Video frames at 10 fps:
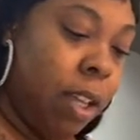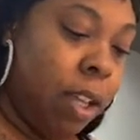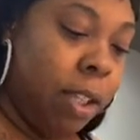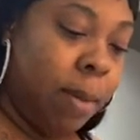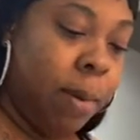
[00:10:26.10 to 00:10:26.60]

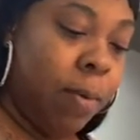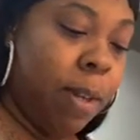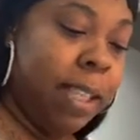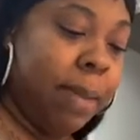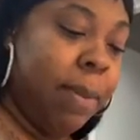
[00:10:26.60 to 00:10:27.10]
Some of the
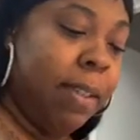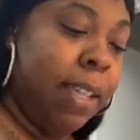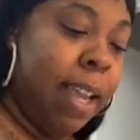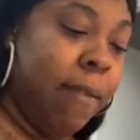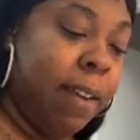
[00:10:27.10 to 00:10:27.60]
ones that be
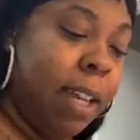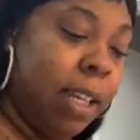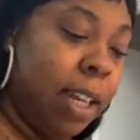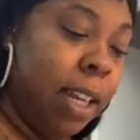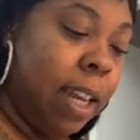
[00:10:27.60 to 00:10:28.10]
staying rich,
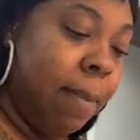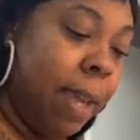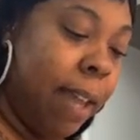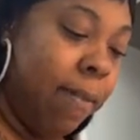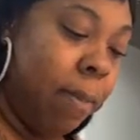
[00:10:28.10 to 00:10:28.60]
honey, they be
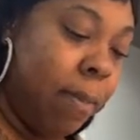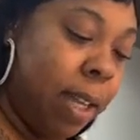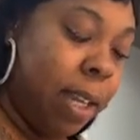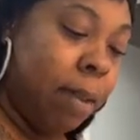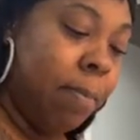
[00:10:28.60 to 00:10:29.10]
having
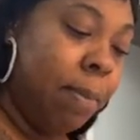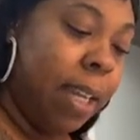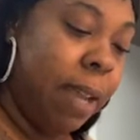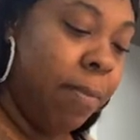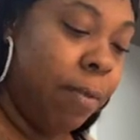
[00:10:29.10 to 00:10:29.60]
money, but
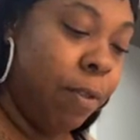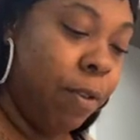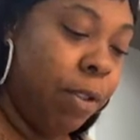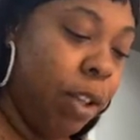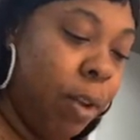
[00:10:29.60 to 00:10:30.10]
they
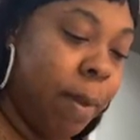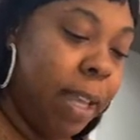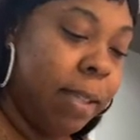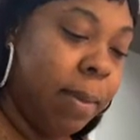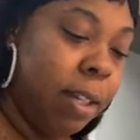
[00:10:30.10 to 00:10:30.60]
refuse to go buy
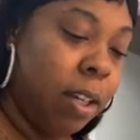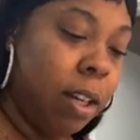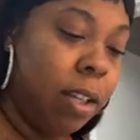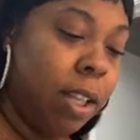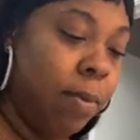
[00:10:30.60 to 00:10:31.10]
some extra
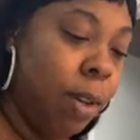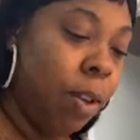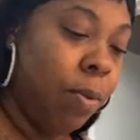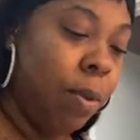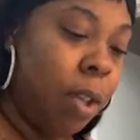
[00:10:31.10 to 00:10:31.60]
clothes. They will
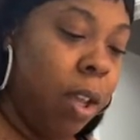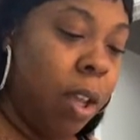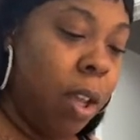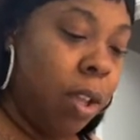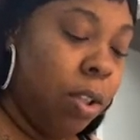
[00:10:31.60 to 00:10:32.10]
go
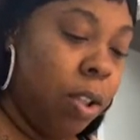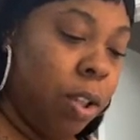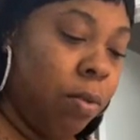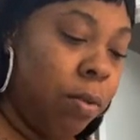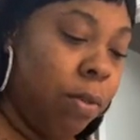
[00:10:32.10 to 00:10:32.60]
to the
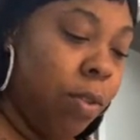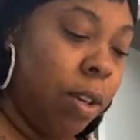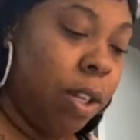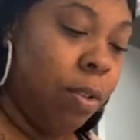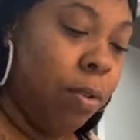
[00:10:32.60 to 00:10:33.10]
thrift store
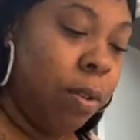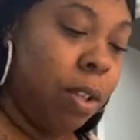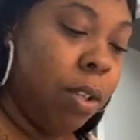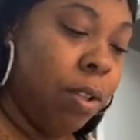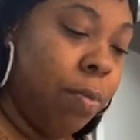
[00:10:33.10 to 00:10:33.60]
in
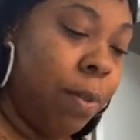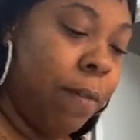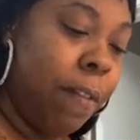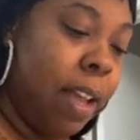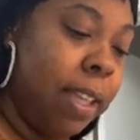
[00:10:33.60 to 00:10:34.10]

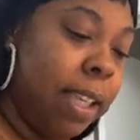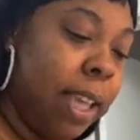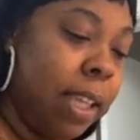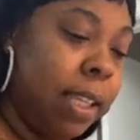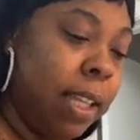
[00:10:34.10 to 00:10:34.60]
2.5
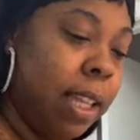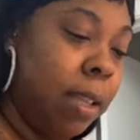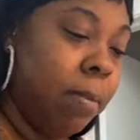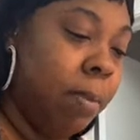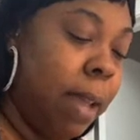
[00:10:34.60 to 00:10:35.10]
seconds and get
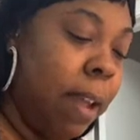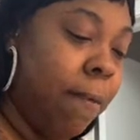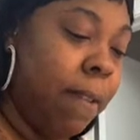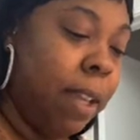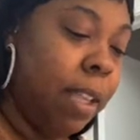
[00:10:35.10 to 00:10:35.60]
them some
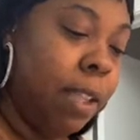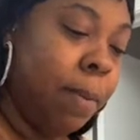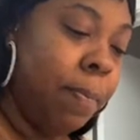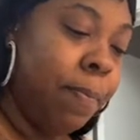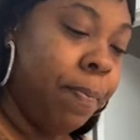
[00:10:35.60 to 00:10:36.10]
outfits.
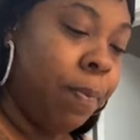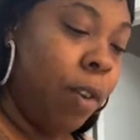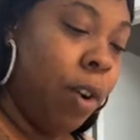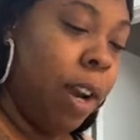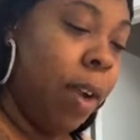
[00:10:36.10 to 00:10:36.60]

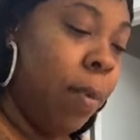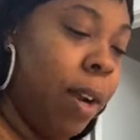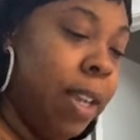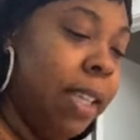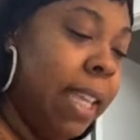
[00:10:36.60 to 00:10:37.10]
Or they'll
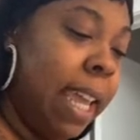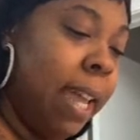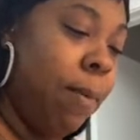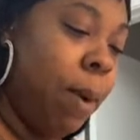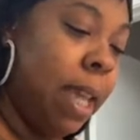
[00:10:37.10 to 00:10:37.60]
wear the
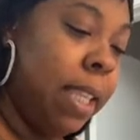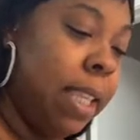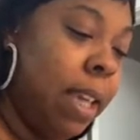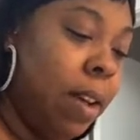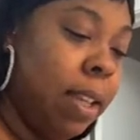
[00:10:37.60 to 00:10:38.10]
same white
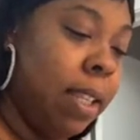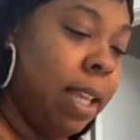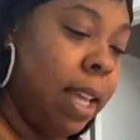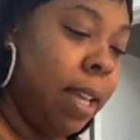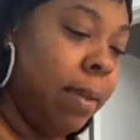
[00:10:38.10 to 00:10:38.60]
tee all the
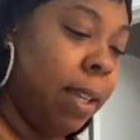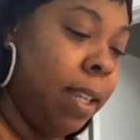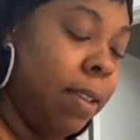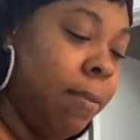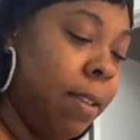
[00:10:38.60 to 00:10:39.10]
time, get a
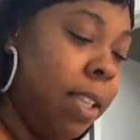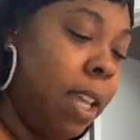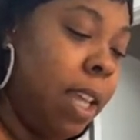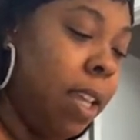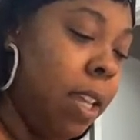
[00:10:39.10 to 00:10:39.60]
different
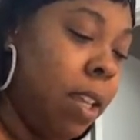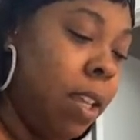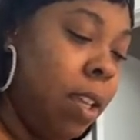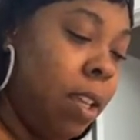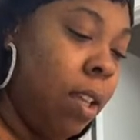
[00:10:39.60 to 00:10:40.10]
tee,
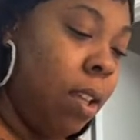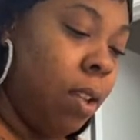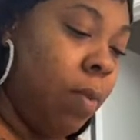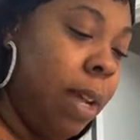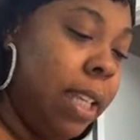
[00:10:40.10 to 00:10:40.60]

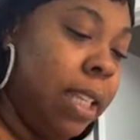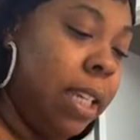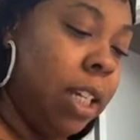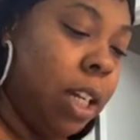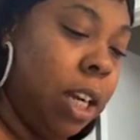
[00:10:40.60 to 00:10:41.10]
white
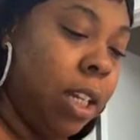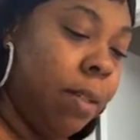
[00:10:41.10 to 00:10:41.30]
t-shirt,